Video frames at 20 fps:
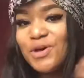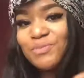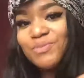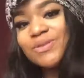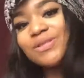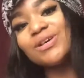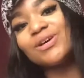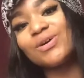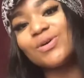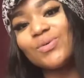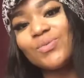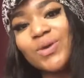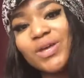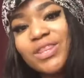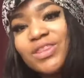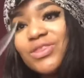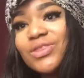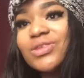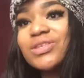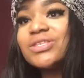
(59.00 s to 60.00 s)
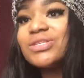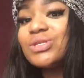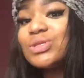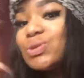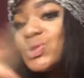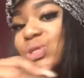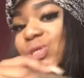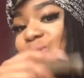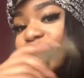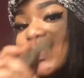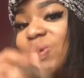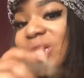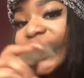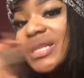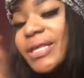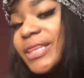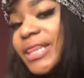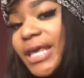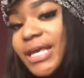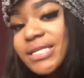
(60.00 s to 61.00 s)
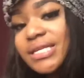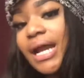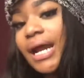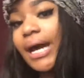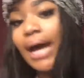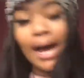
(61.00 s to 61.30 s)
Look with one of the things that I